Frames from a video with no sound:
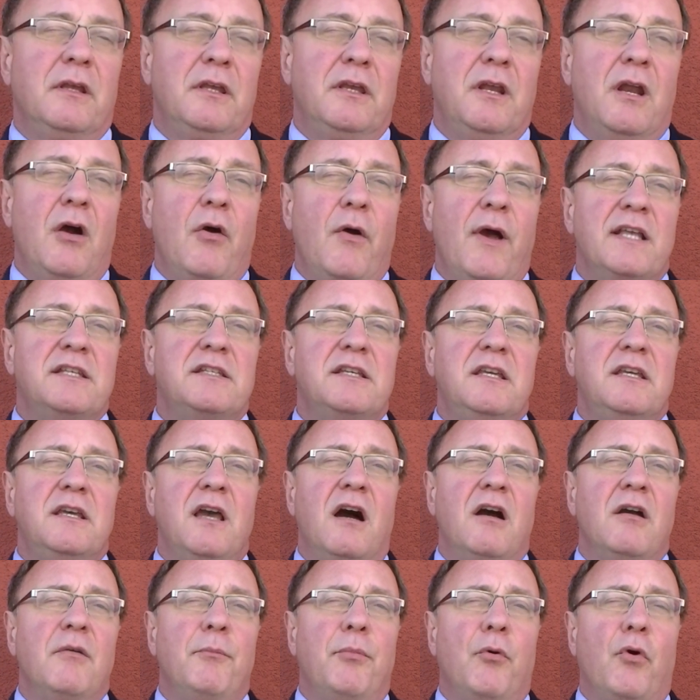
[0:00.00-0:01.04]
You know, as a
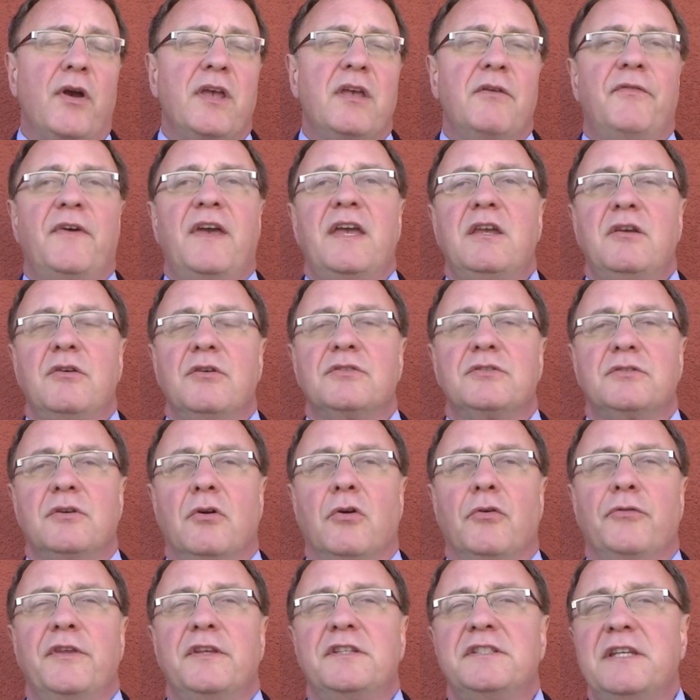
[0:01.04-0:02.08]
young boy of 8 years
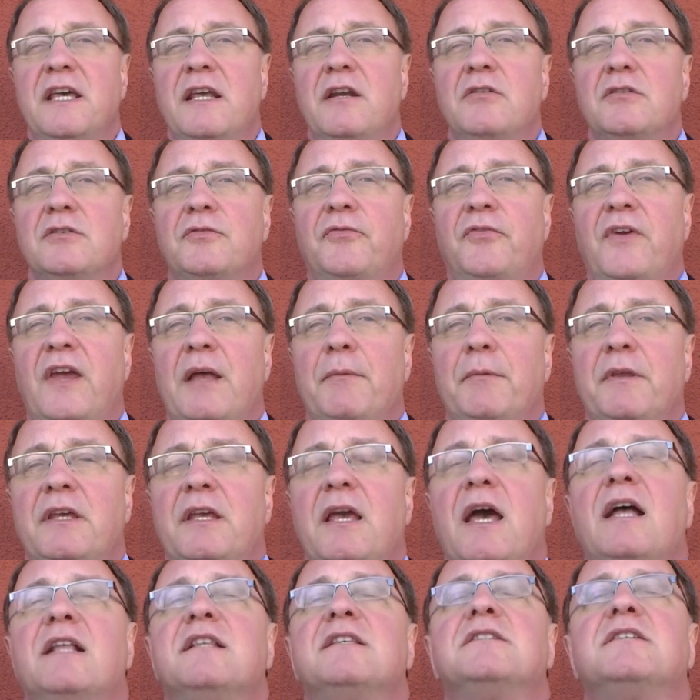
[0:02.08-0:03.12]
old, the senator's family
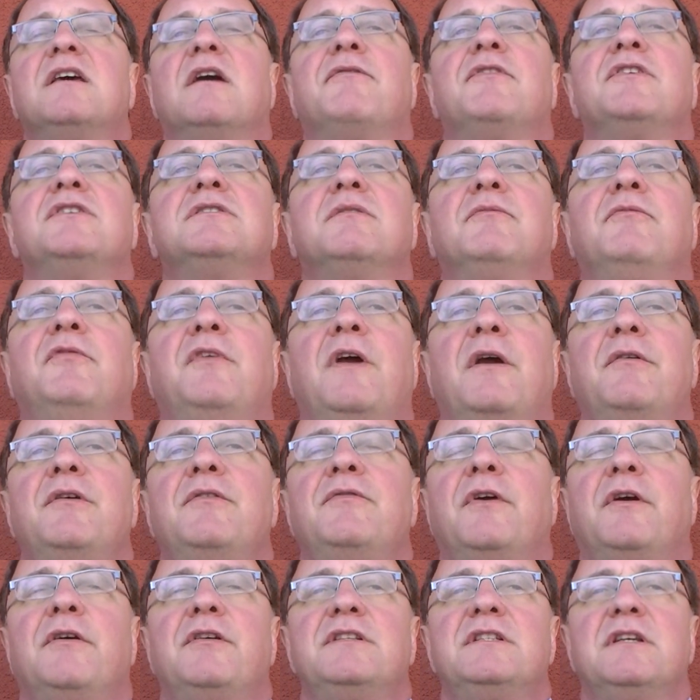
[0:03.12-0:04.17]
had suffered some very,
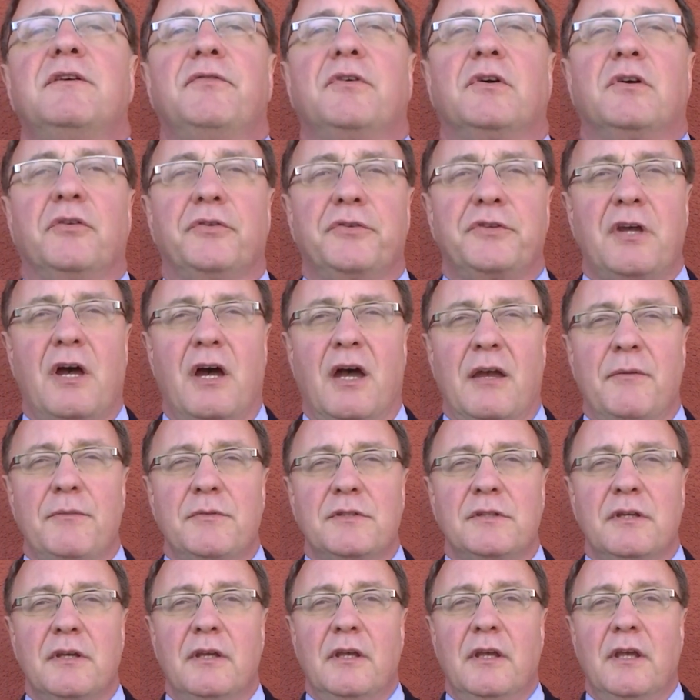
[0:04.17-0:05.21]
very difficult
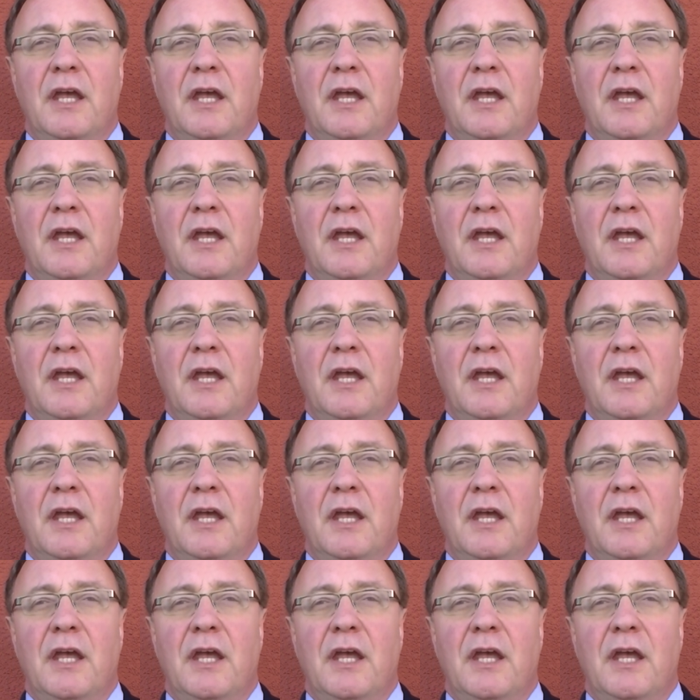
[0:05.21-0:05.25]
times.